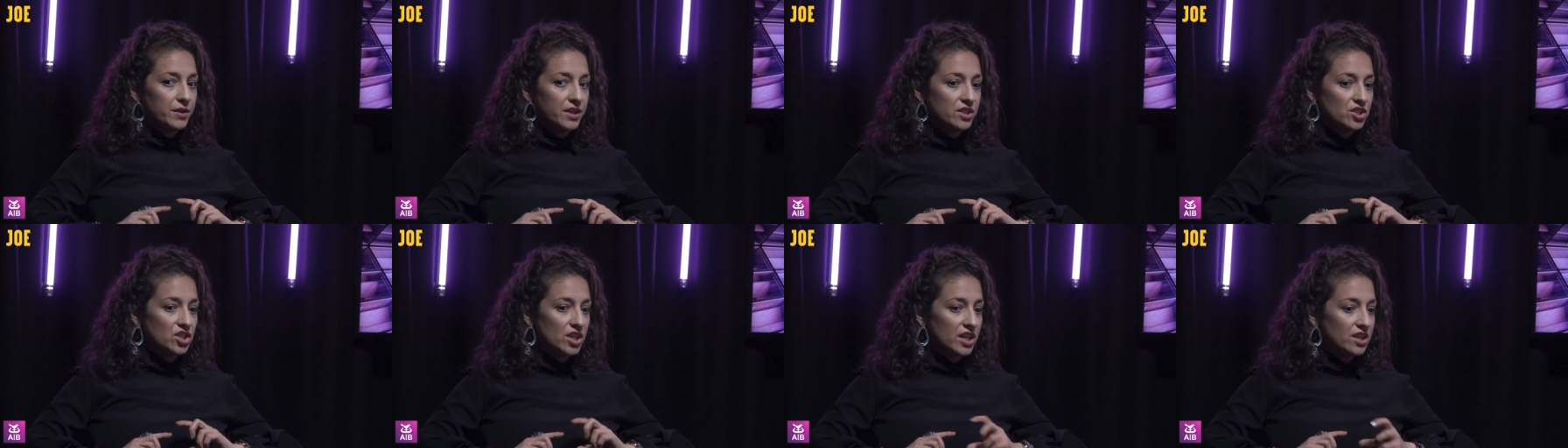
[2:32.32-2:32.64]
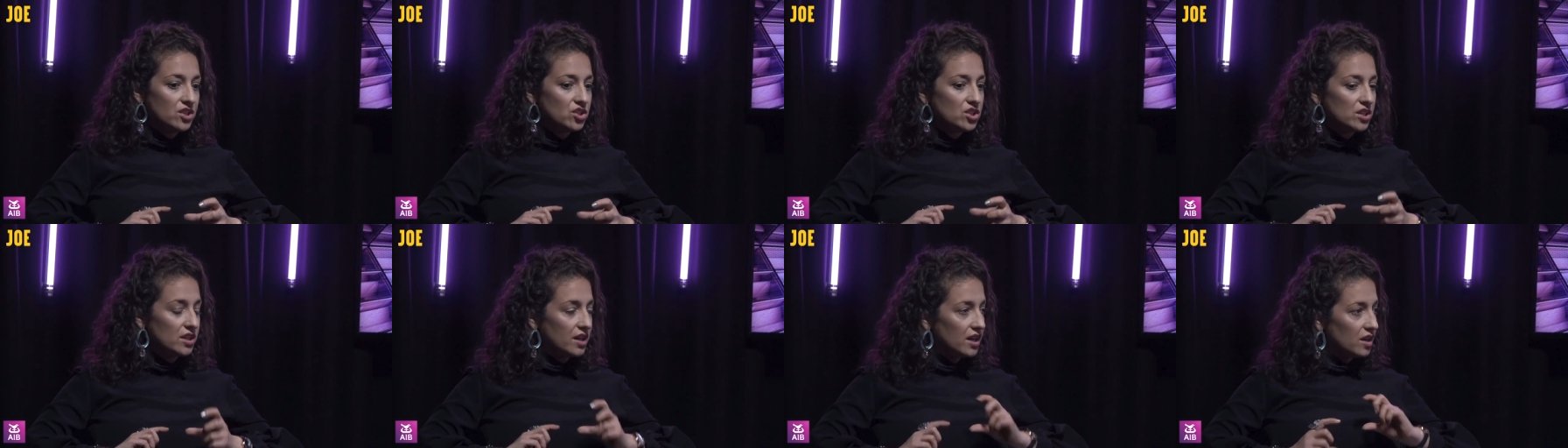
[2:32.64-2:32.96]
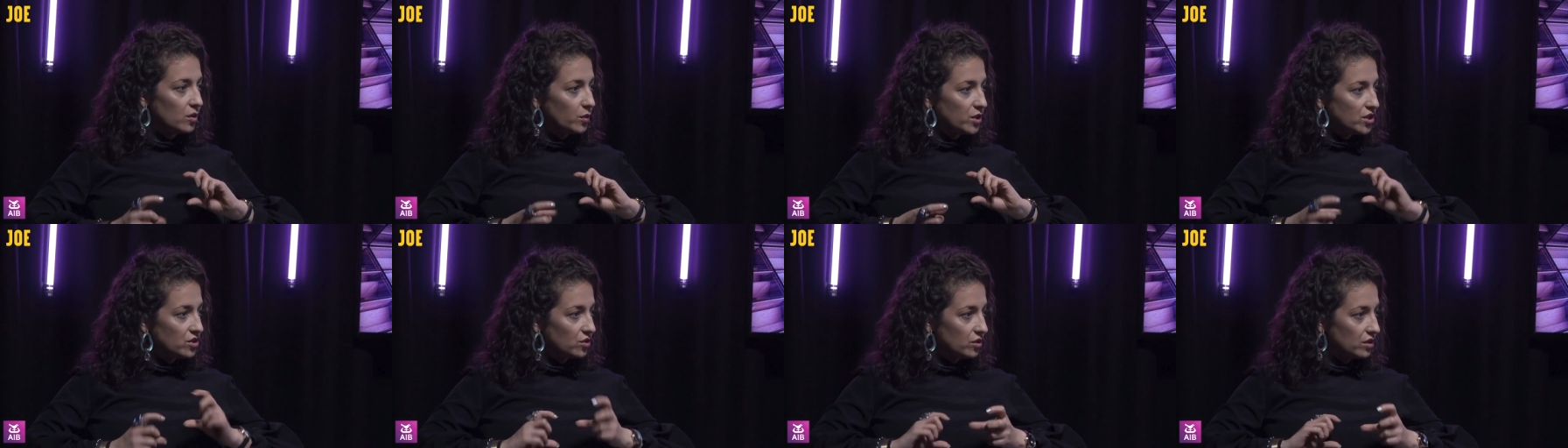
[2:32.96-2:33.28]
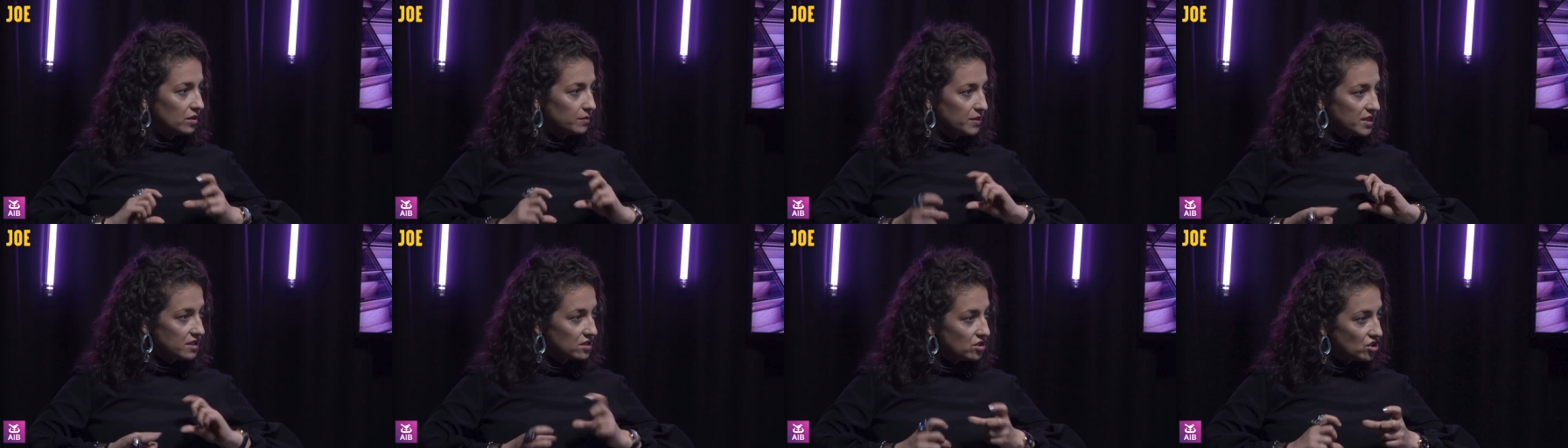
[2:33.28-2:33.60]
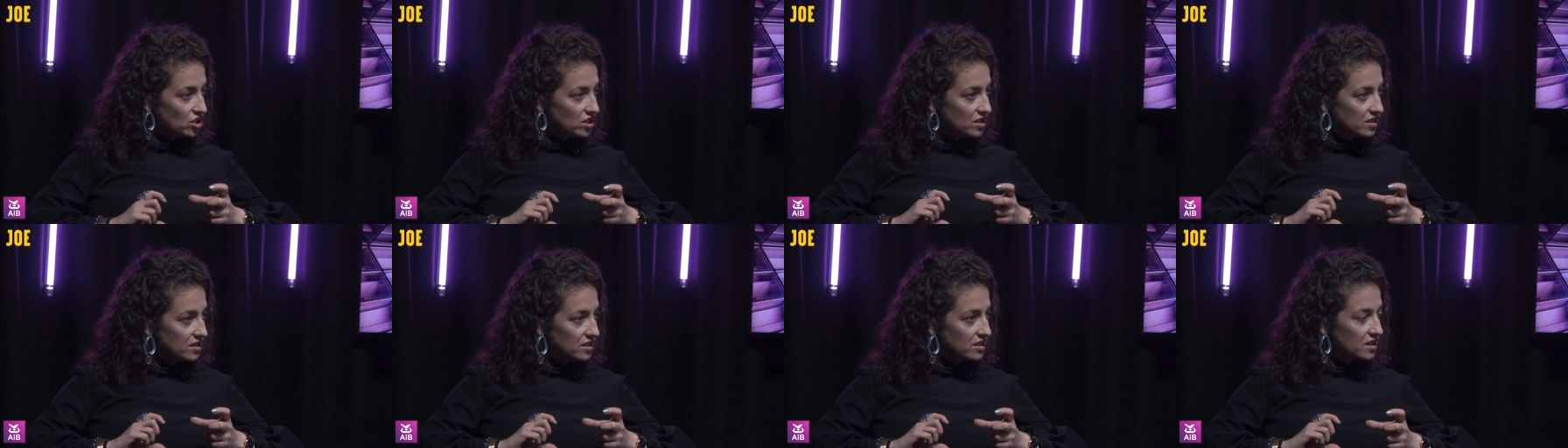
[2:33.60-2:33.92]
by changing how we took the
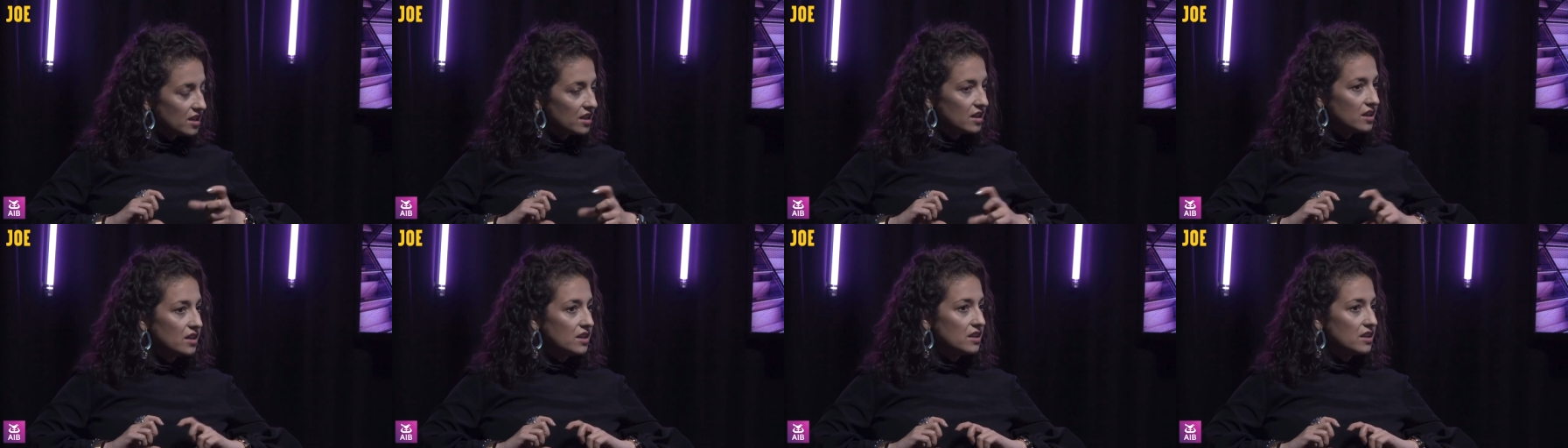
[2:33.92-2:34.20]
messages.